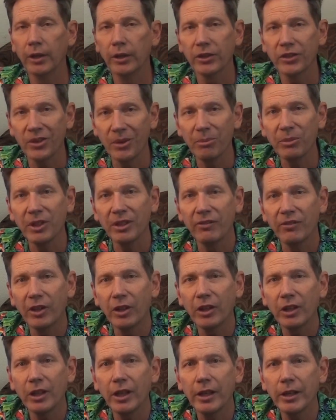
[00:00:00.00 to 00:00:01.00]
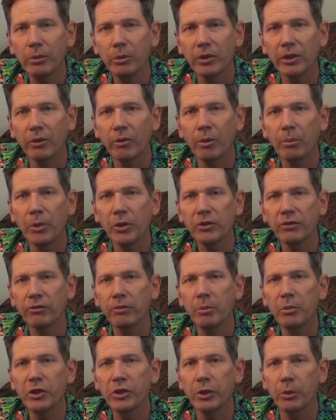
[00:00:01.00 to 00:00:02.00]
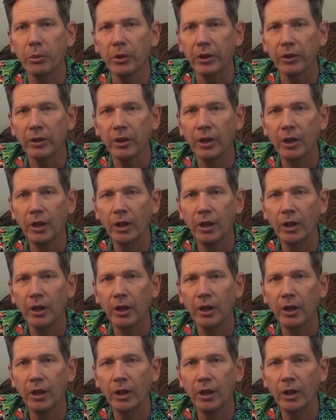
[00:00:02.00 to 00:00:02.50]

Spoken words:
Something very like what they were most familiar with.